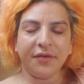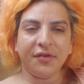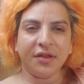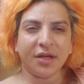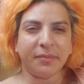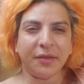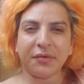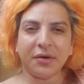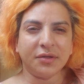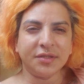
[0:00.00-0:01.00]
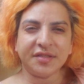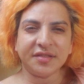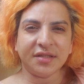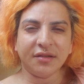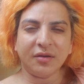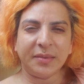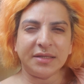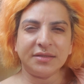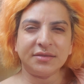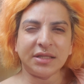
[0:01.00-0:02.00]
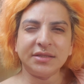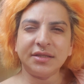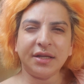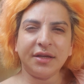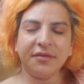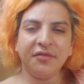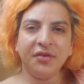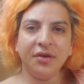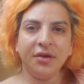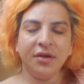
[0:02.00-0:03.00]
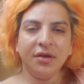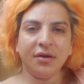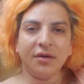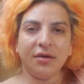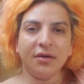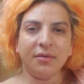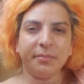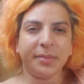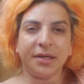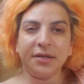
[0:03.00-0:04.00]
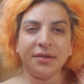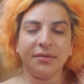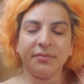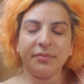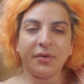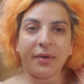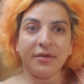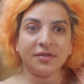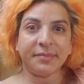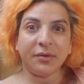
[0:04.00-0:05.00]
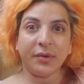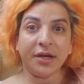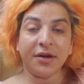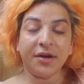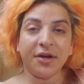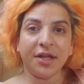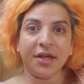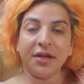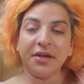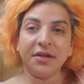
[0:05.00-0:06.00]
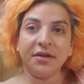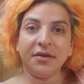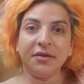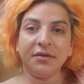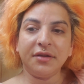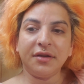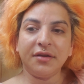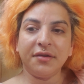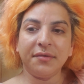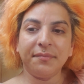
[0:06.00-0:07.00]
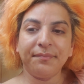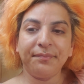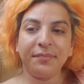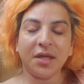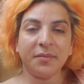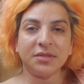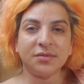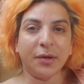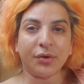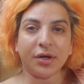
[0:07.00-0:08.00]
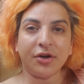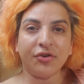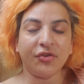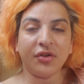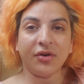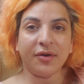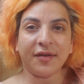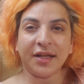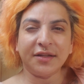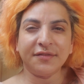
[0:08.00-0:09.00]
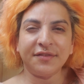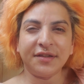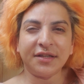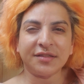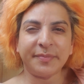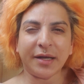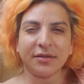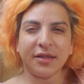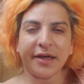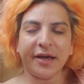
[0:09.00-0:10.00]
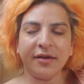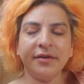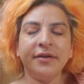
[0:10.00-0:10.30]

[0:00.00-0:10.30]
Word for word: feel like my throat is just a little bit sensitive. But the weather's been weird, and I'm a smoker, so I kind of expect that.